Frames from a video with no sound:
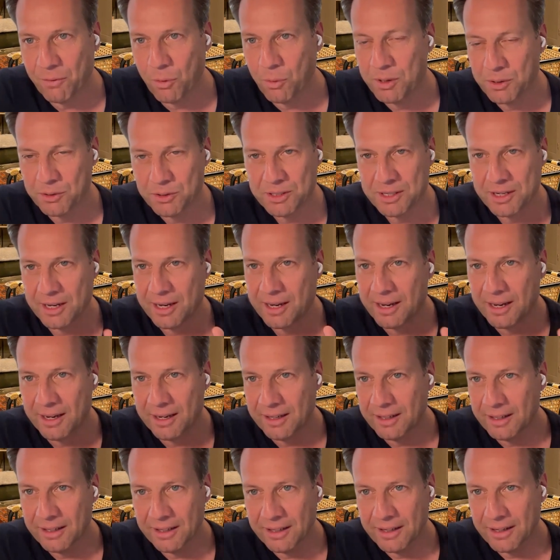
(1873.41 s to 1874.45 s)
When you see,
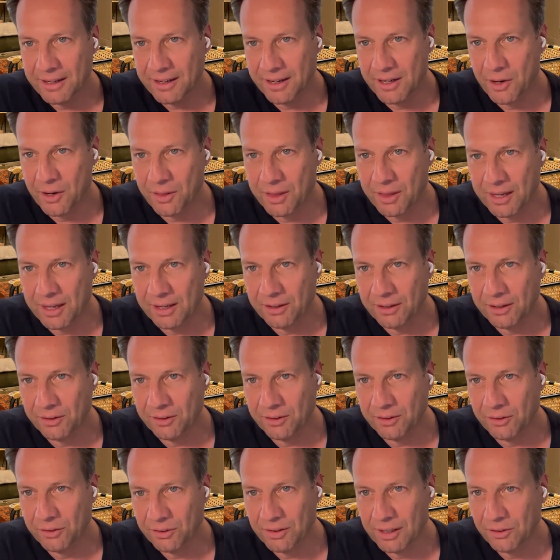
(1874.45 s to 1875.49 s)
there's
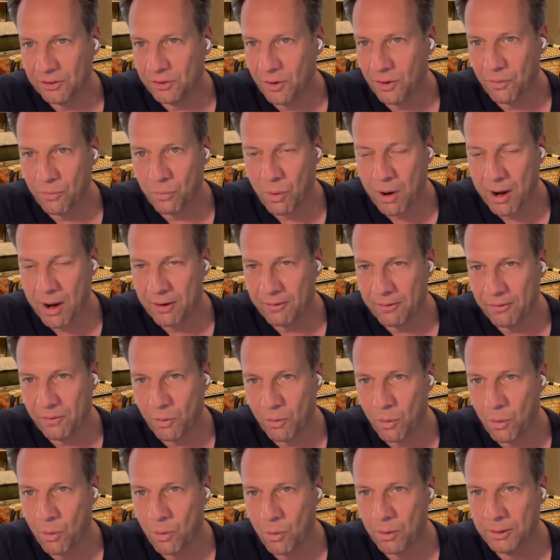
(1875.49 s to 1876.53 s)
software
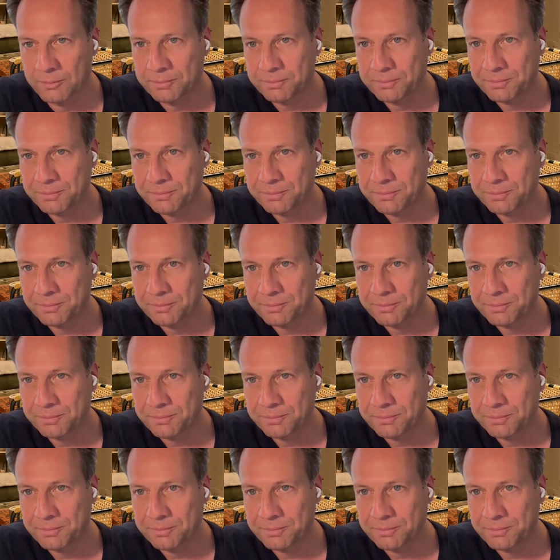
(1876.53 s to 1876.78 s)
for